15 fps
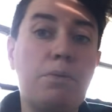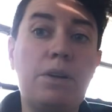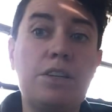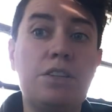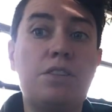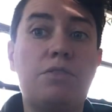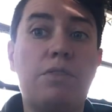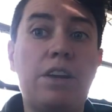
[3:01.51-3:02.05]

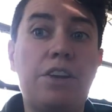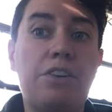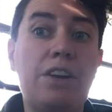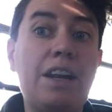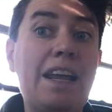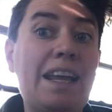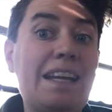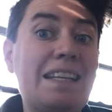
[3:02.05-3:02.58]
is
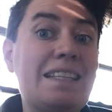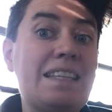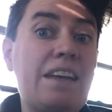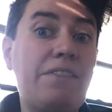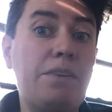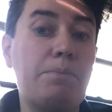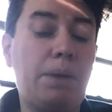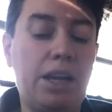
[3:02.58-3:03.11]

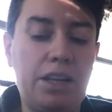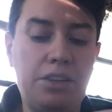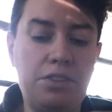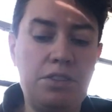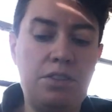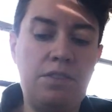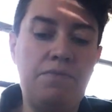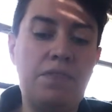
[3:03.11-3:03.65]
387
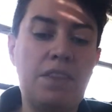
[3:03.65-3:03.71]
miles.